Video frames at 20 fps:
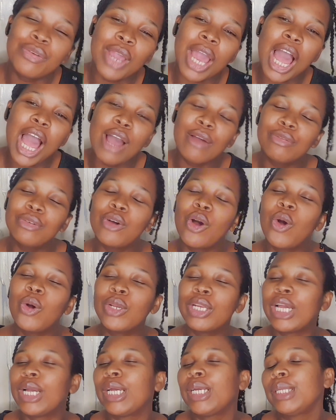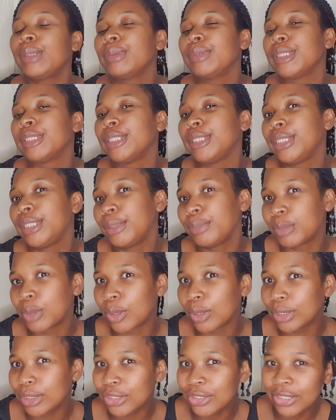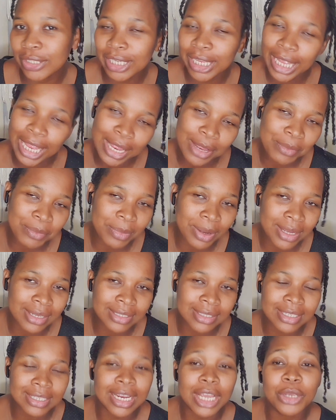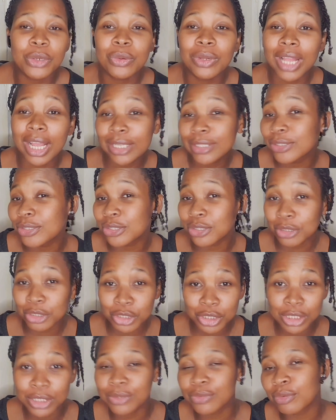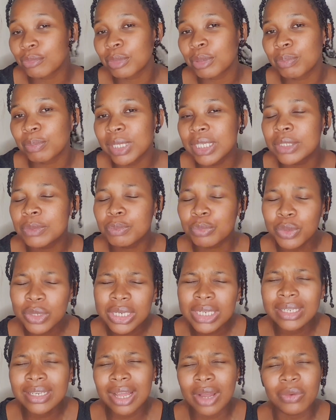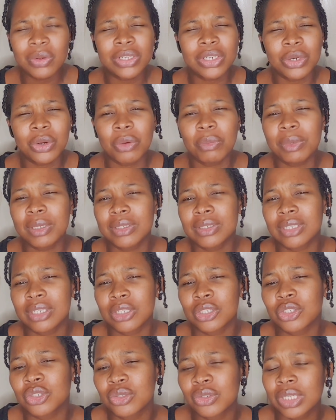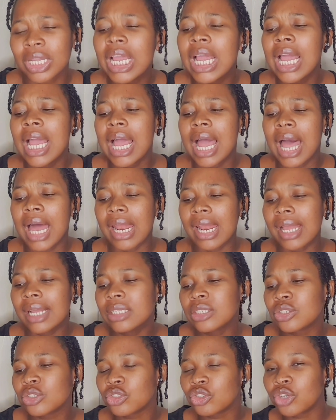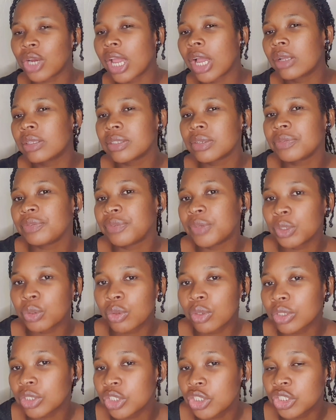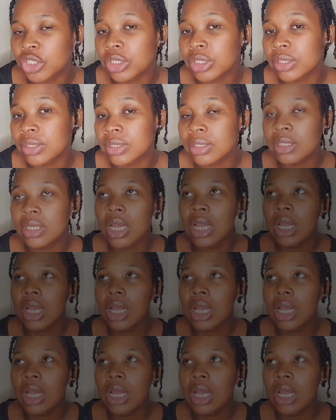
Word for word: you have other deep conditioning air mask that you like to suggest for me, please put it down in the comment section. I like to try out a few conditioners.